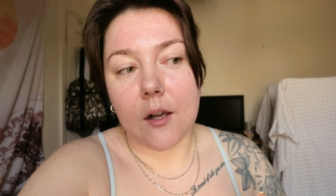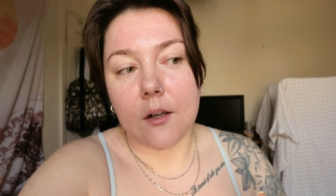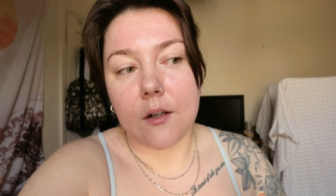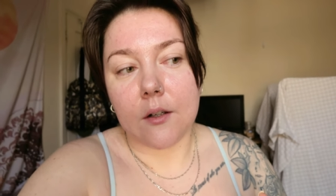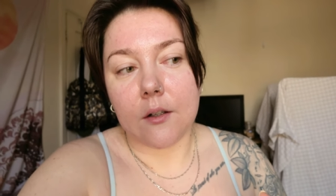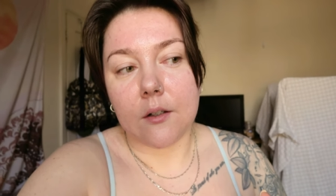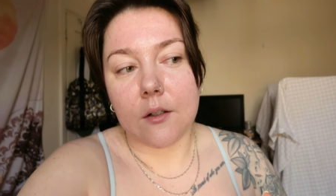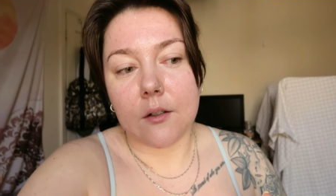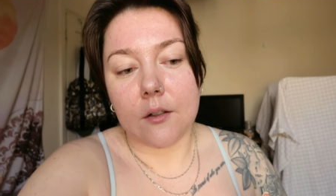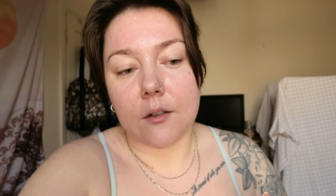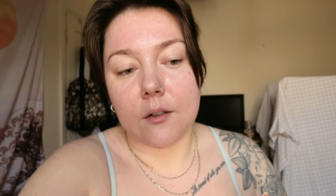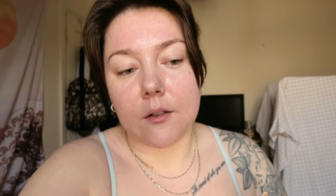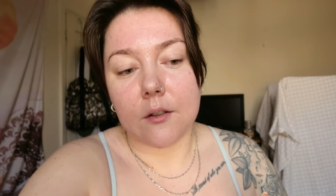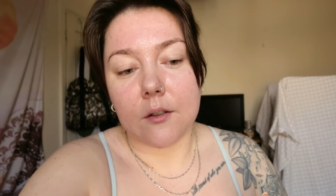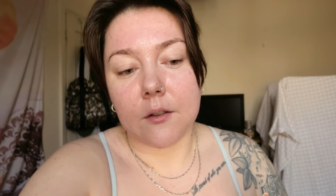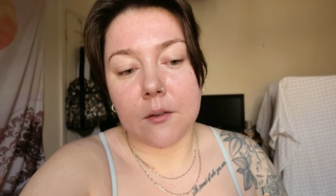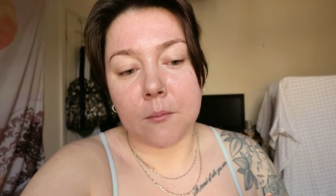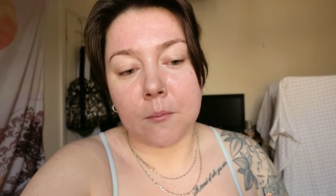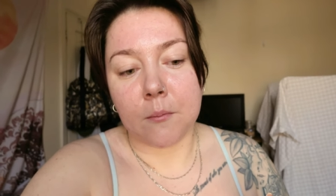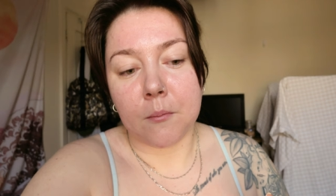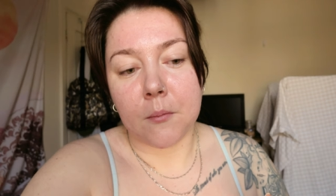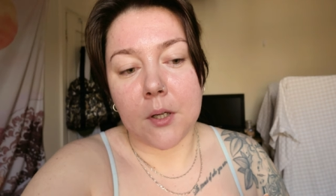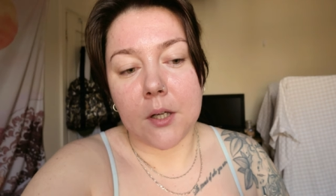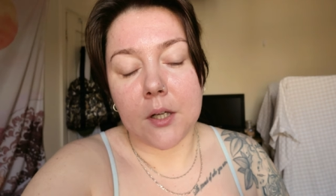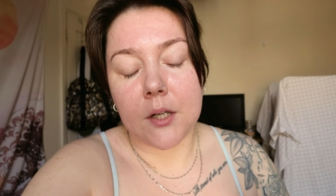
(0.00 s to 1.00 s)

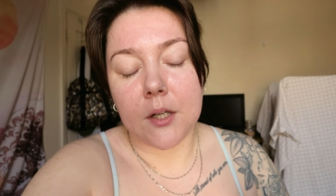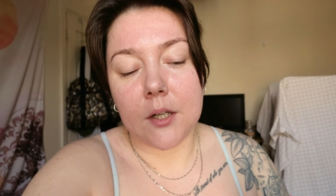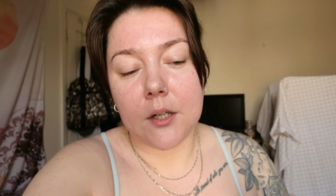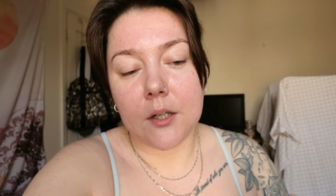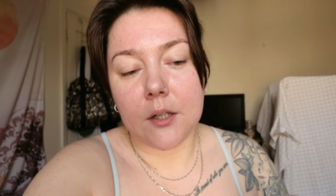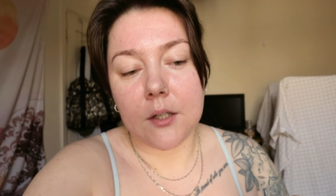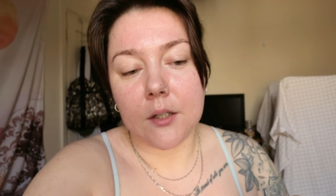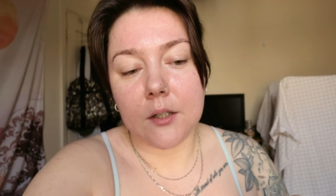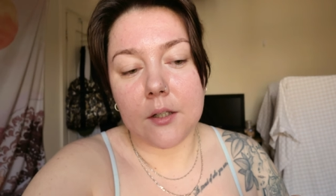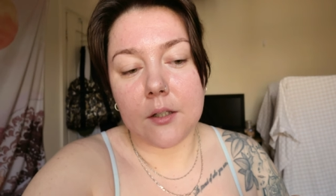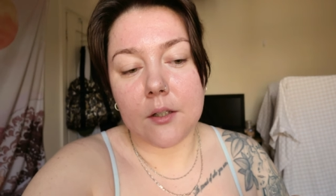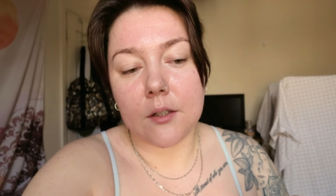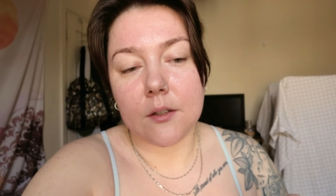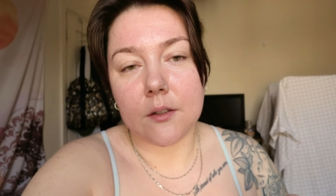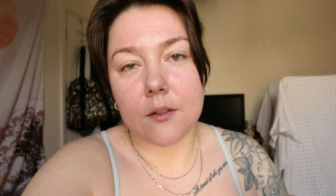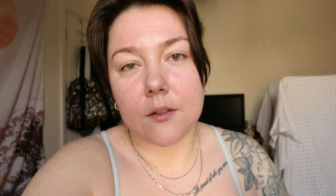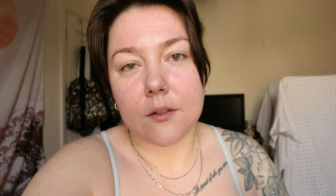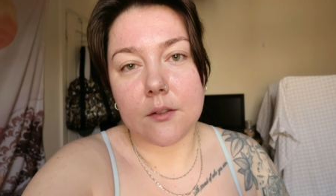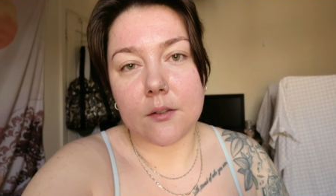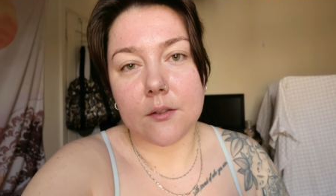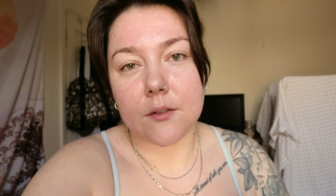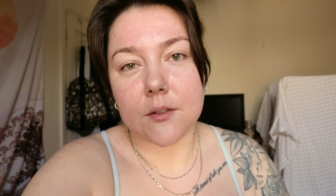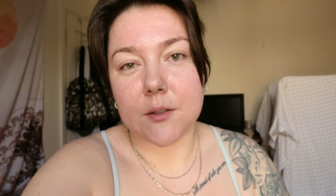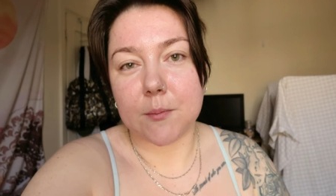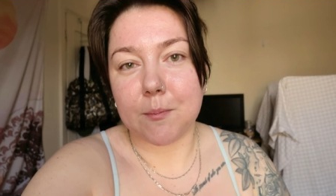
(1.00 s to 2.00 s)
um,
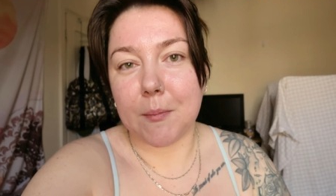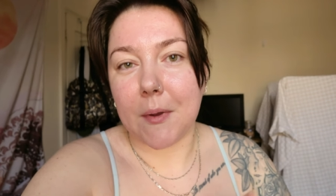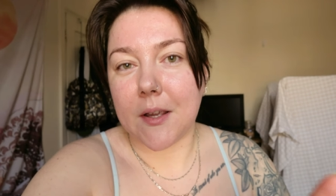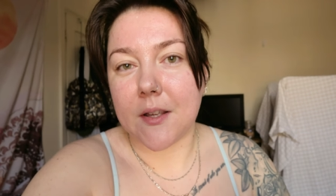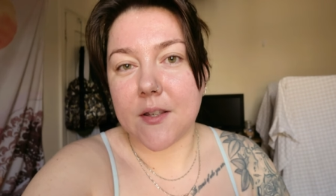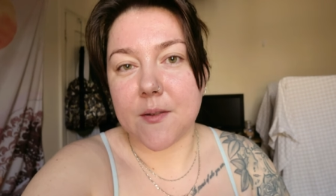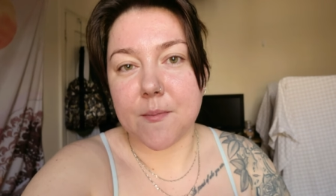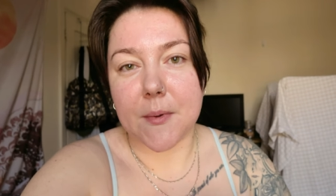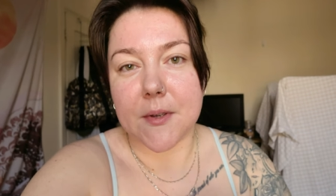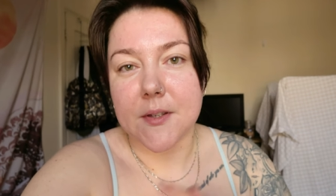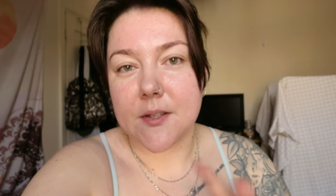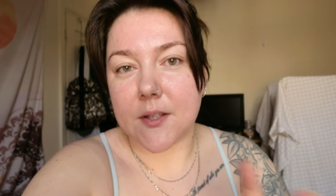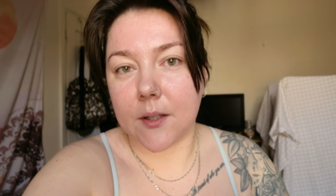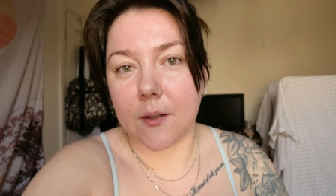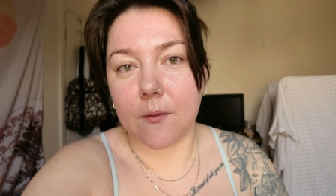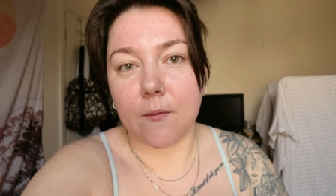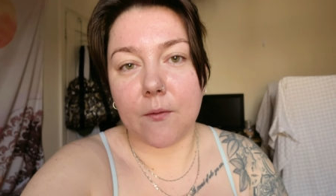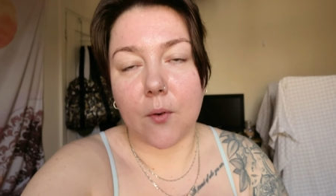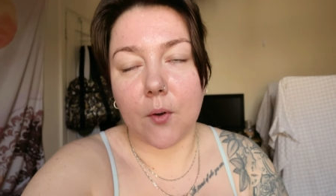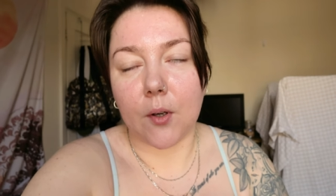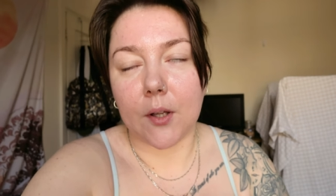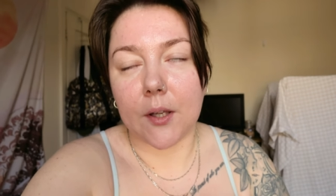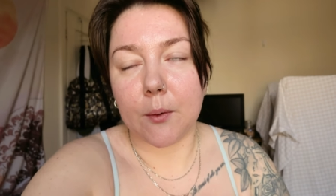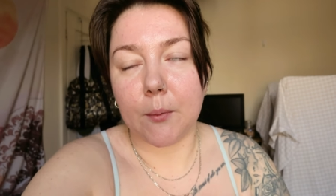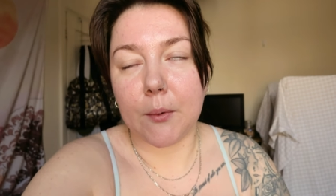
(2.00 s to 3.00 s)
space basically
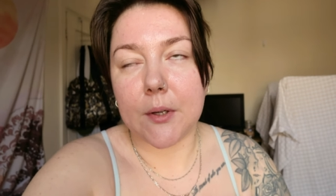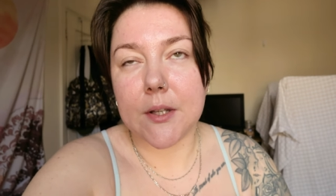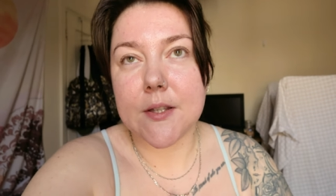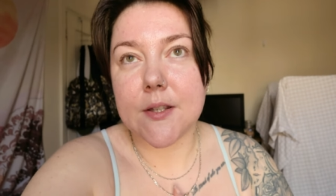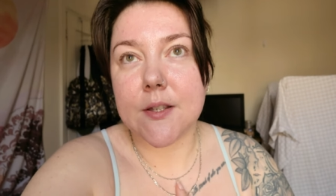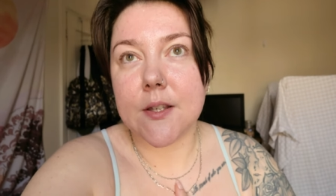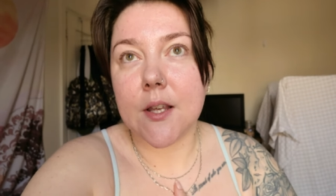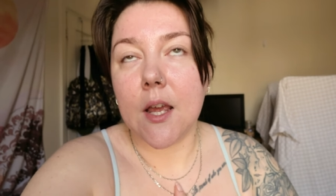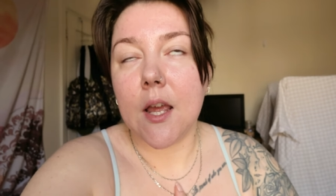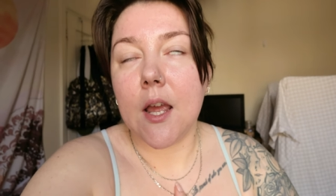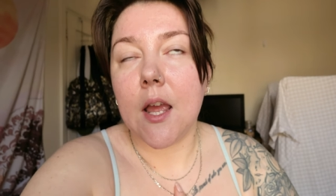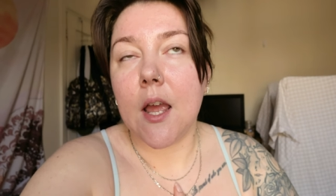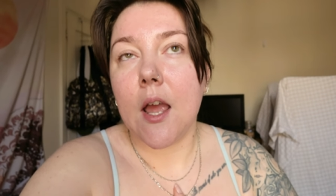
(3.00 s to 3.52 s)
for liquids,